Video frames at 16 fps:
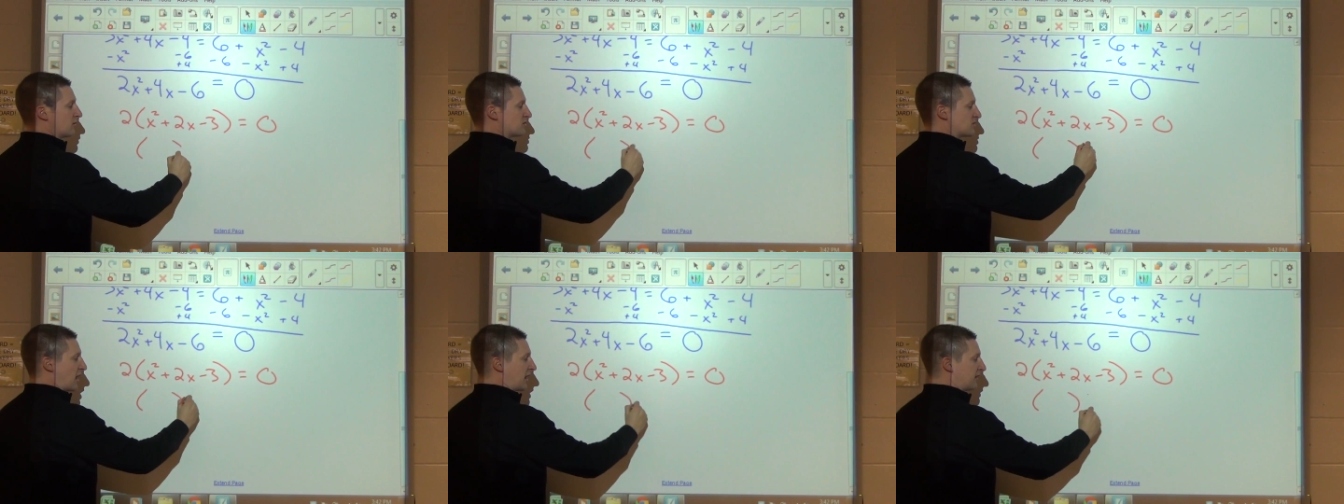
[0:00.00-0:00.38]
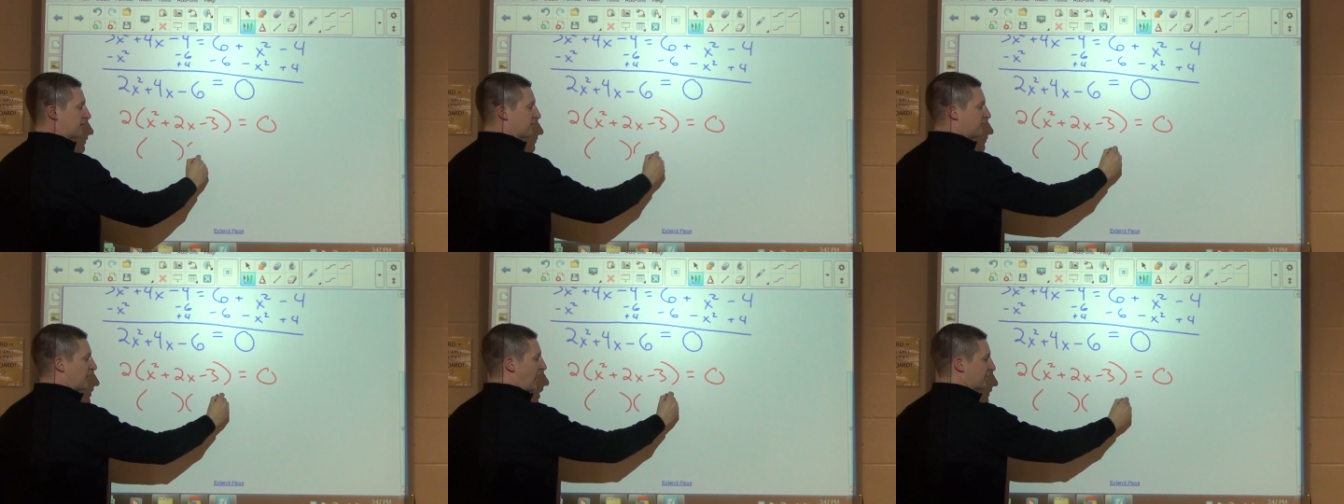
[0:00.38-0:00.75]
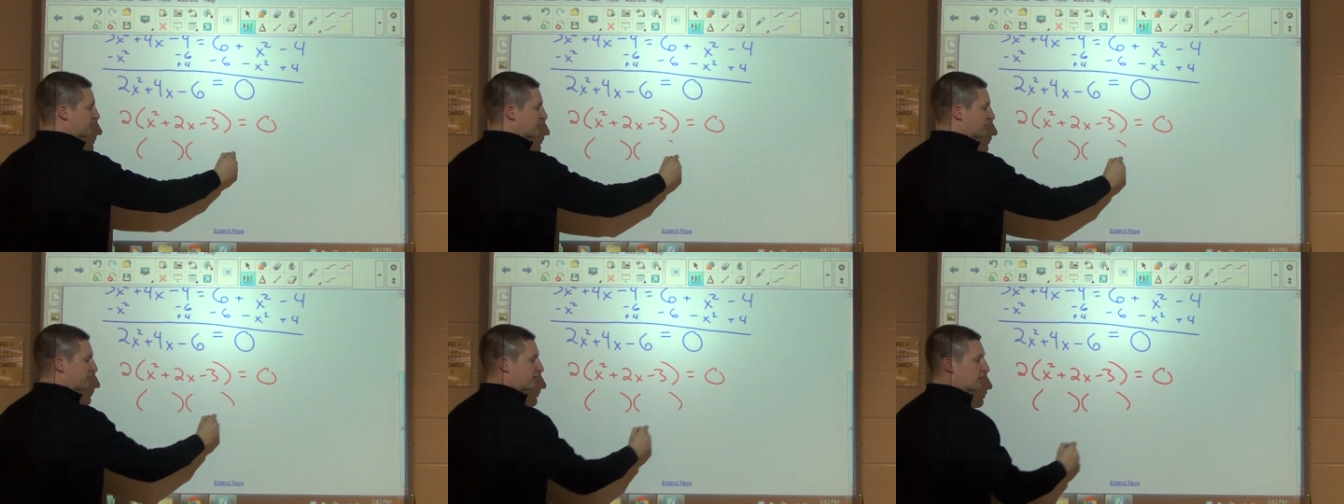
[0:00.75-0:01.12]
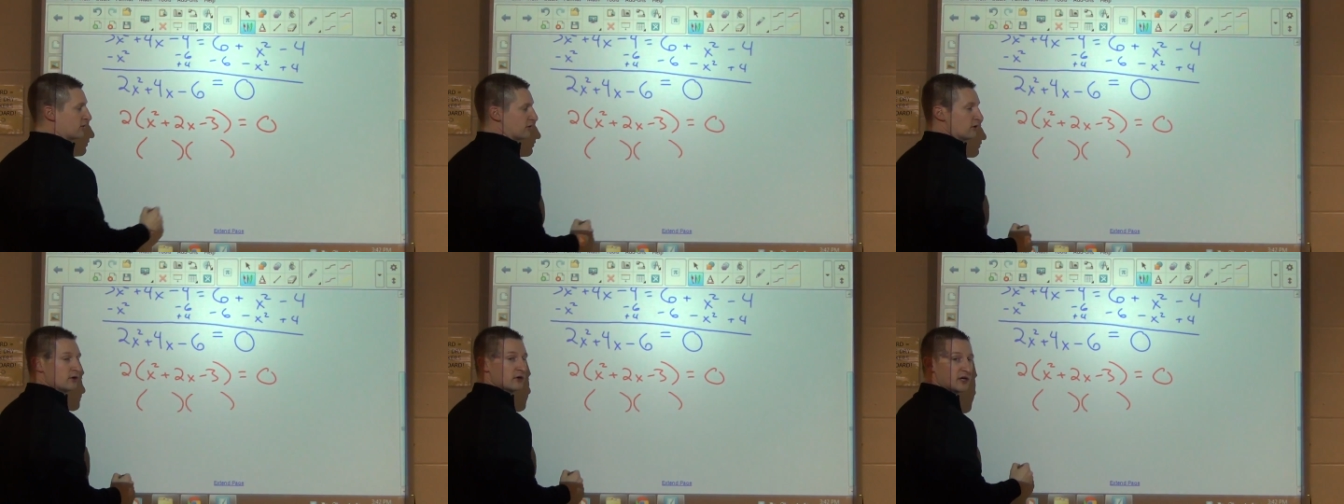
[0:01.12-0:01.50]
which I can factor
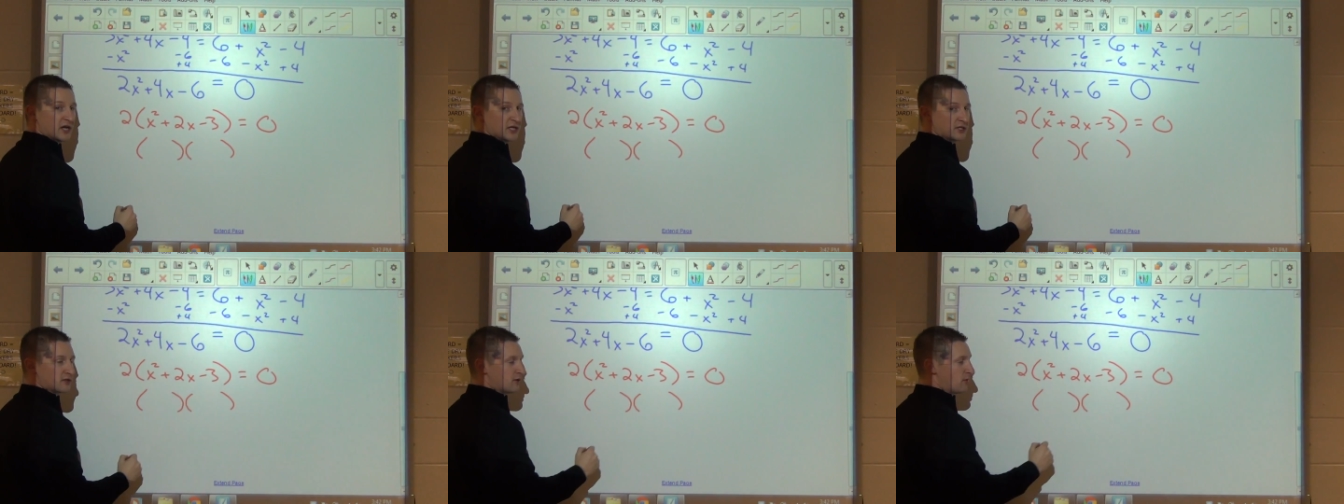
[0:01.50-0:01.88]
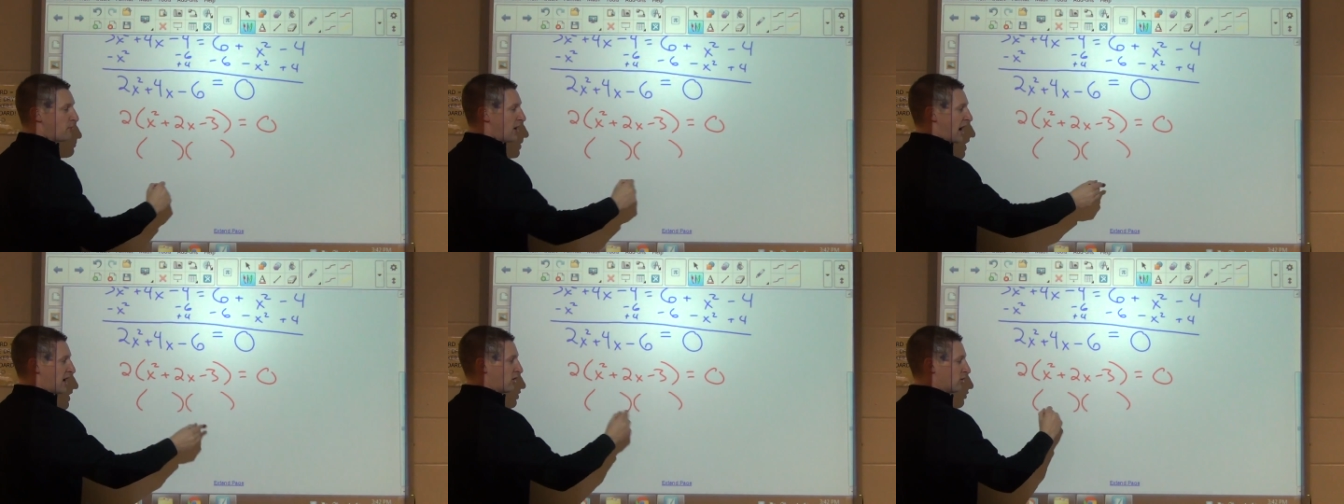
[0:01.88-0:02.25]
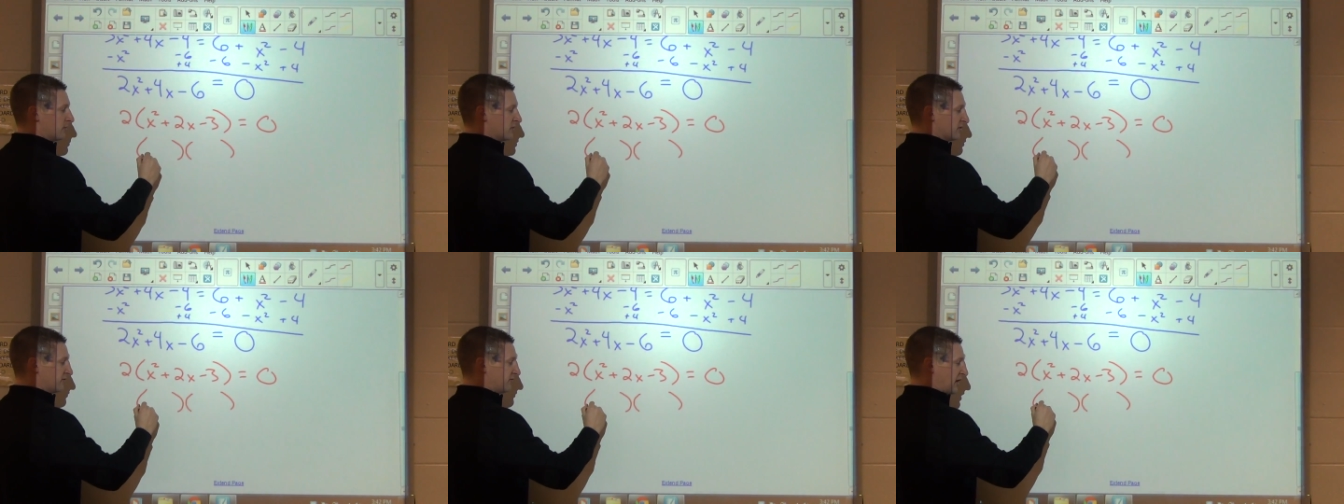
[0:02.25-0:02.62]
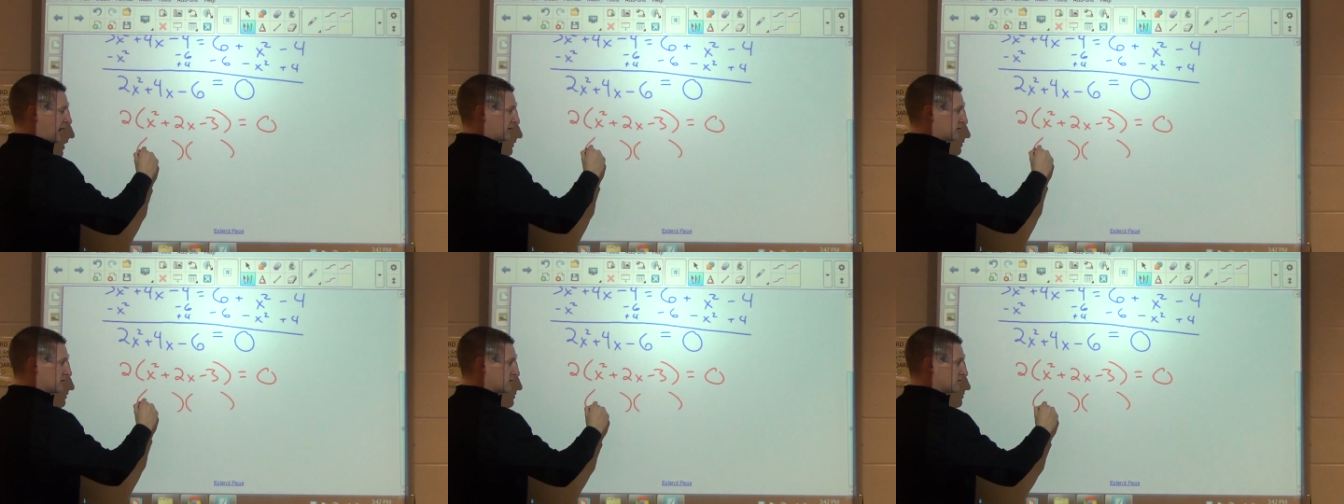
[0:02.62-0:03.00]
further into the binomial
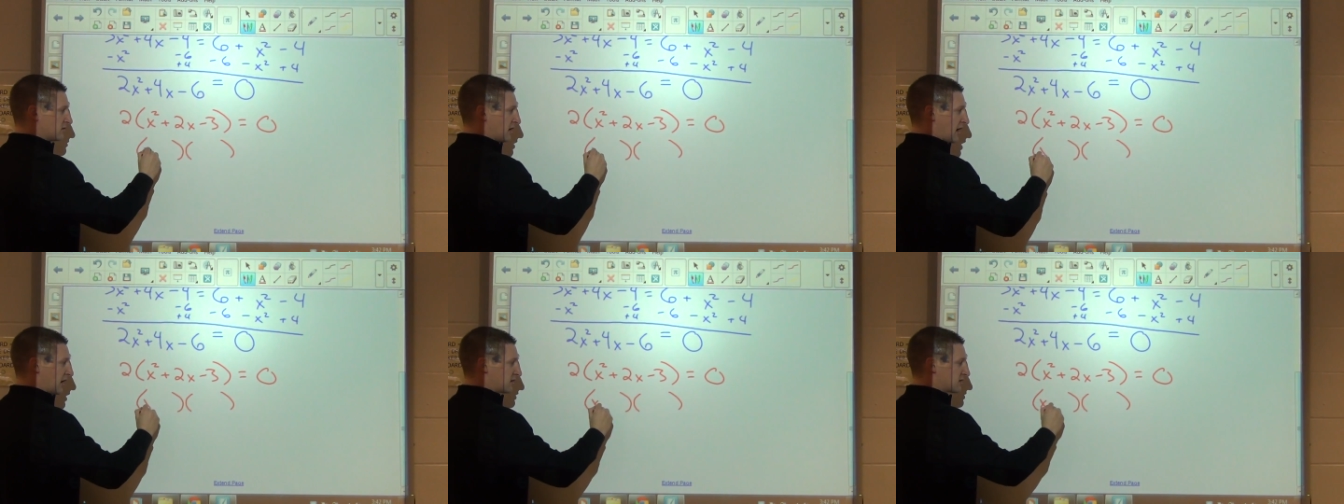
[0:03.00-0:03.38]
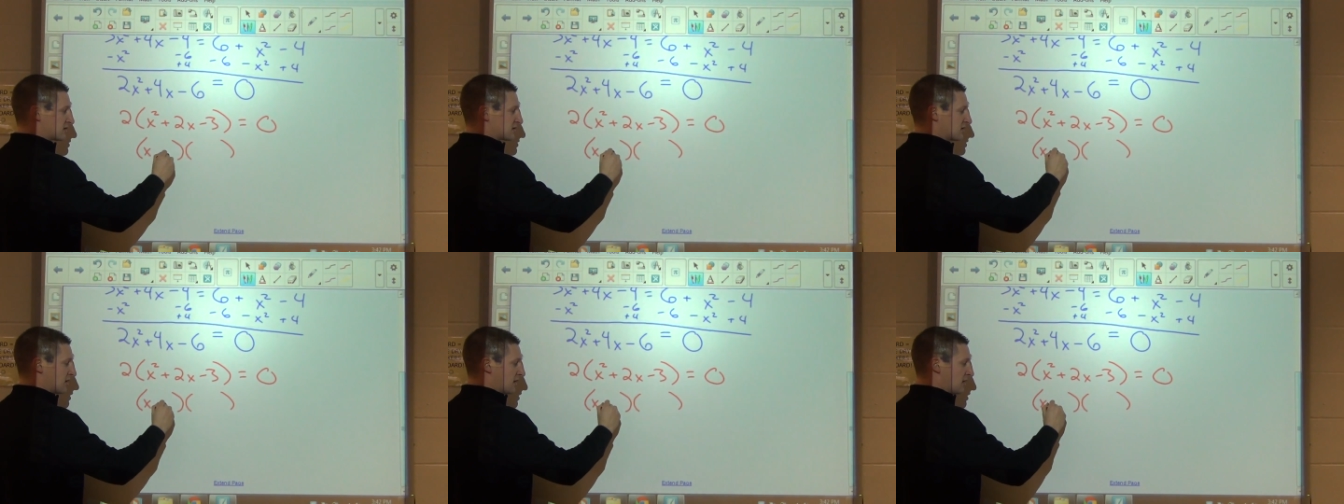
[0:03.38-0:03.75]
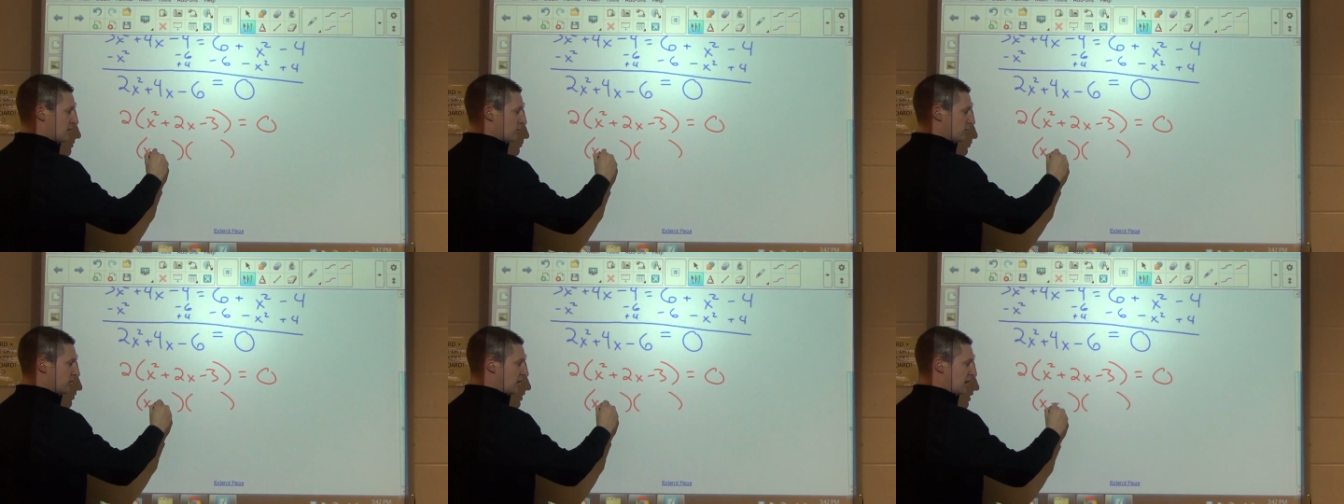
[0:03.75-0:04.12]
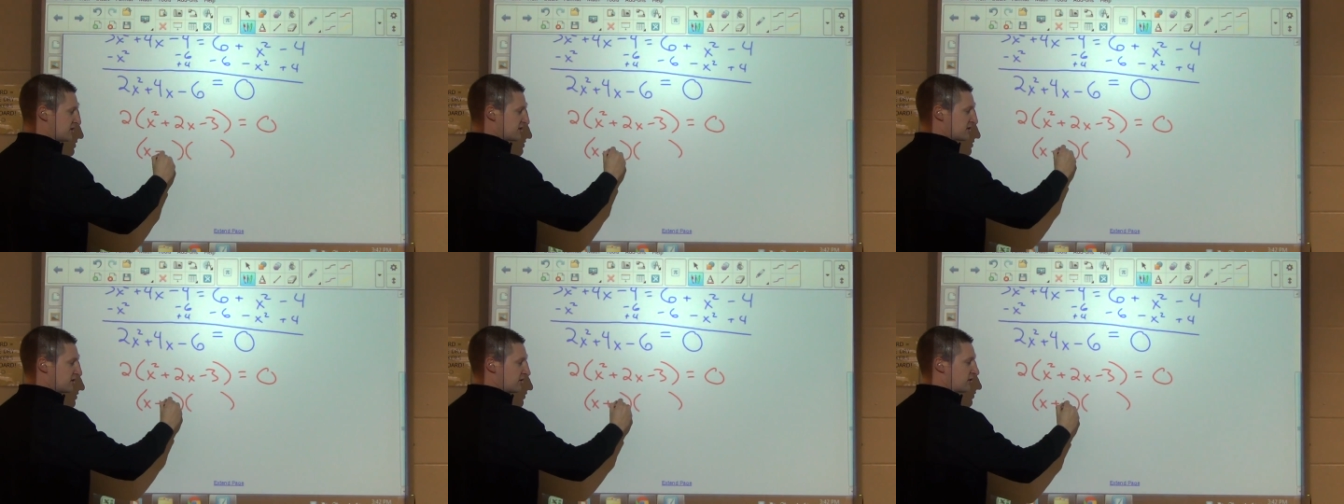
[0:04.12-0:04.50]
factors, x
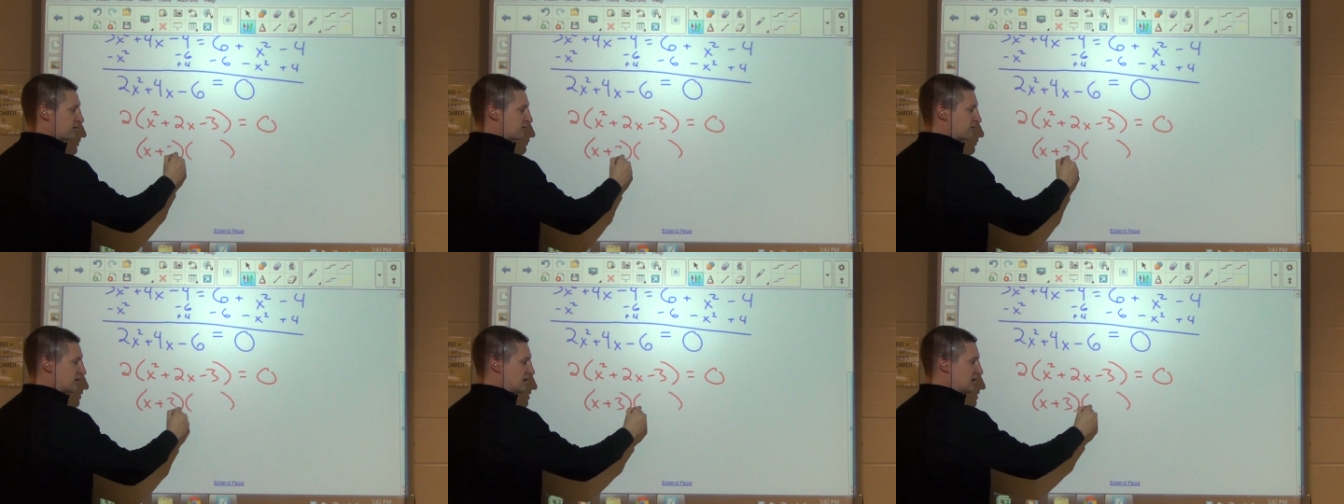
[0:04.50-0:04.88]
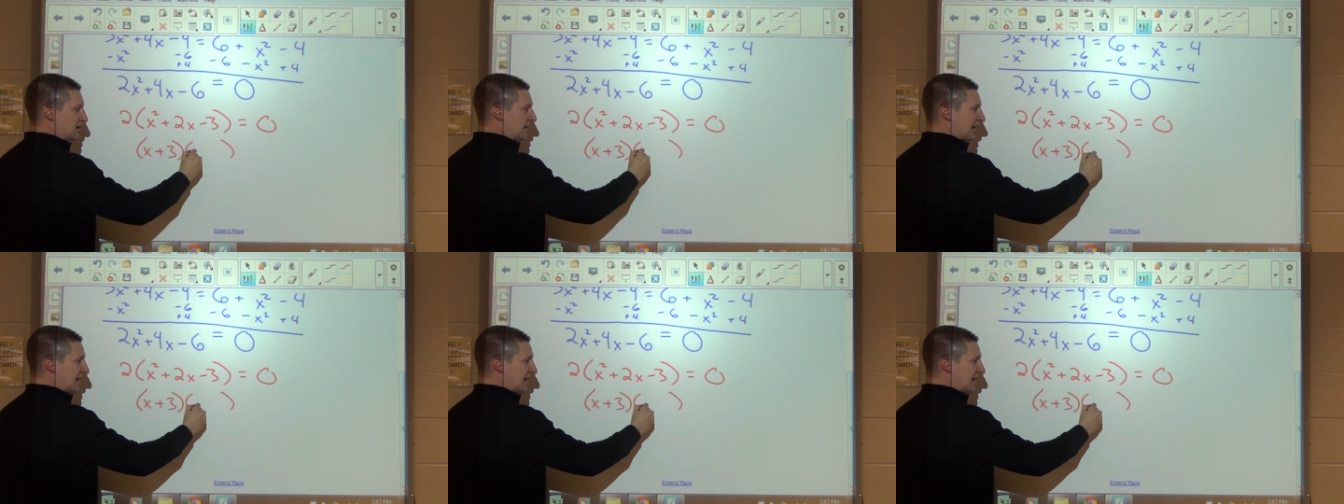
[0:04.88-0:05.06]
plus 3